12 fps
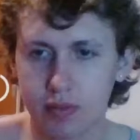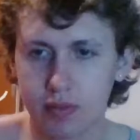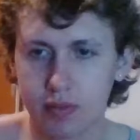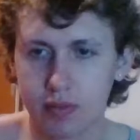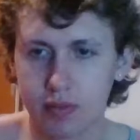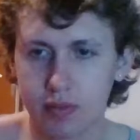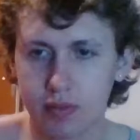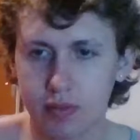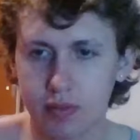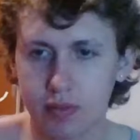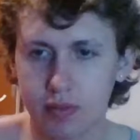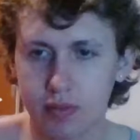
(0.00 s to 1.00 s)

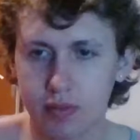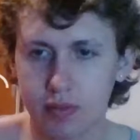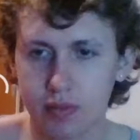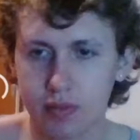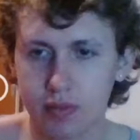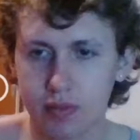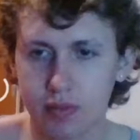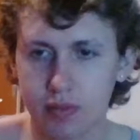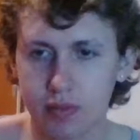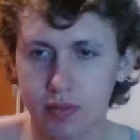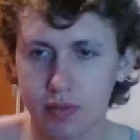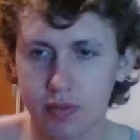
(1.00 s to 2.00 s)

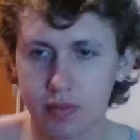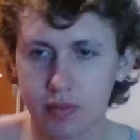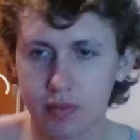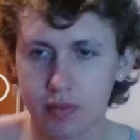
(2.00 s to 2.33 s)
[no speech]